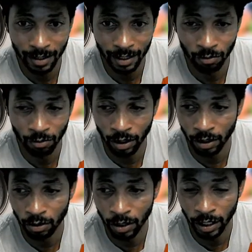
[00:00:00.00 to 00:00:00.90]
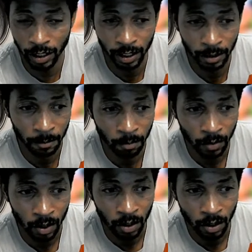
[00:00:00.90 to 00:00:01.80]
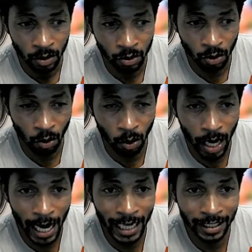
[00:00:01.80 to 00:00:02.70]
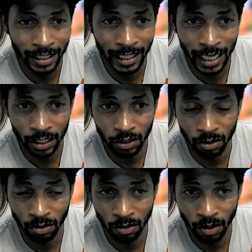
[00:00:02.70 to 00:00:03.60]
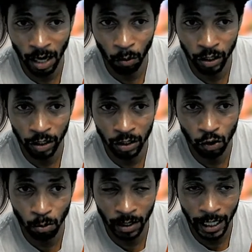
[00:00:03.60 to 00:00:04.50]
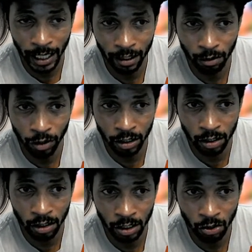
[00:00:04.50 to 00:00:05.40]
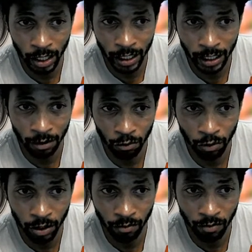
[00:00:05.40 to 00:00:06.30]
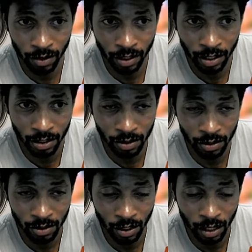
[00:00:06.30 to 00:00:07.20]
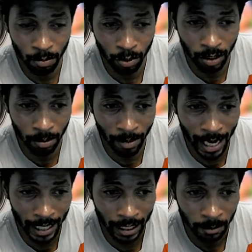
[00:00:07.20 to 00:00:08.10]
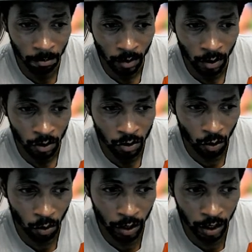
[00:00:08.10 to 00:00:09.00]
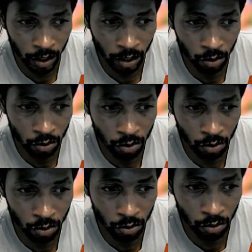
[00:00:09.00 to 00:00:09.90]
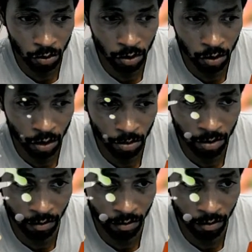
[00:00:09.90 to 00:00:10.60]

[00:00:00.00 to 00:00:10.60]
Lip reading: it's very unique. So I did that. I wanted to duplicate it originally so I can get rid of this and bring it back. So we're going to go to, in terms